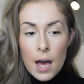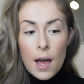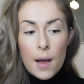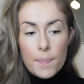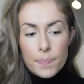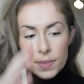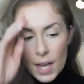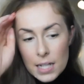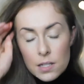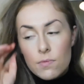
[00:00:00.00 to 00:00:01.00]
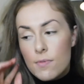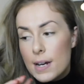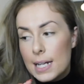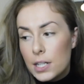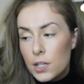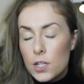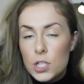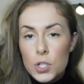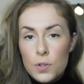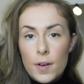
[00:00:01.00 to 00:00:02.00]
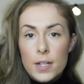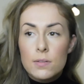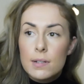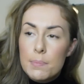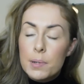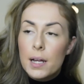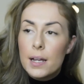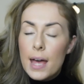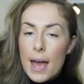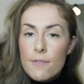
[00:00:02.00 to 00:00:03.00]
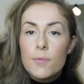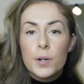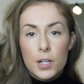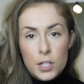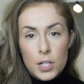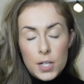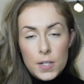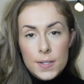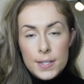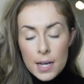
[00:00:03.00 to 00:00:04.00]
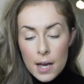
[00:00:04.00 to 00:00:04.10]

Um, that's a really good universal lip colour that everyone can use.